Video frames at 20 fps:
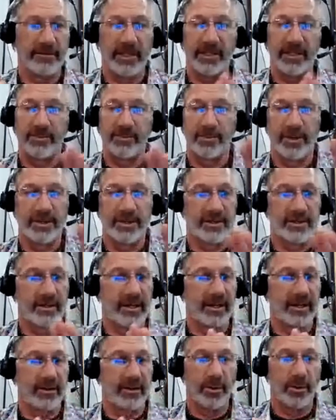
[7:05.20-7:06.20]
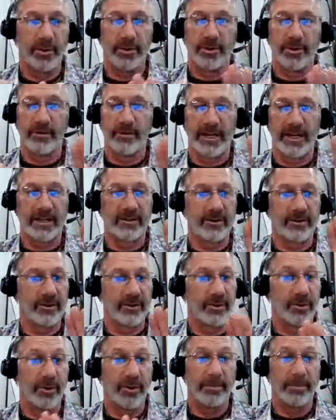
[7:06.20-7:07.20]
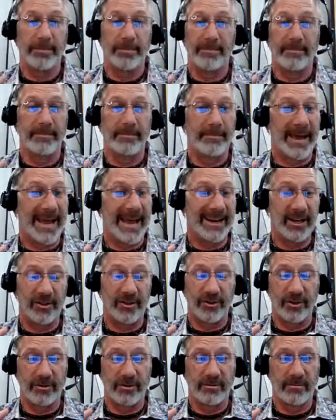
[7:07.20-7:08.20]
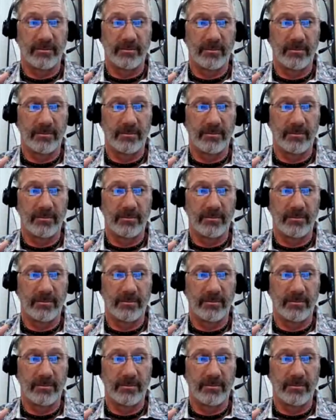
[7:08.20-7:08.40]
vice president or director or manager,